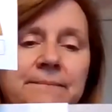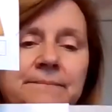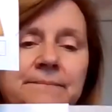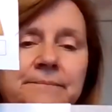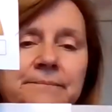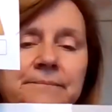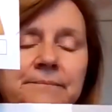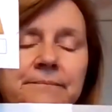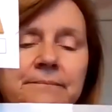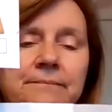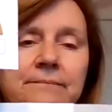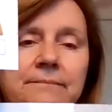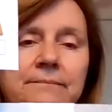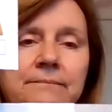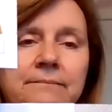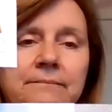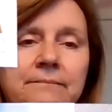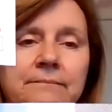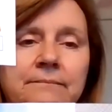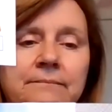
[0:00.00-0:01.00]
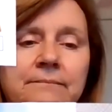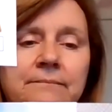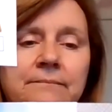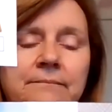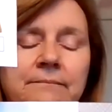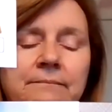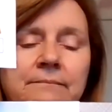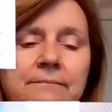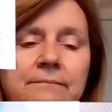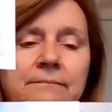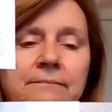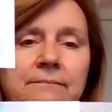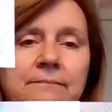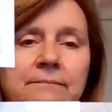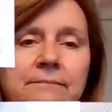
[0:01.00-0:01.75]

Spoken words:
(no one is talking)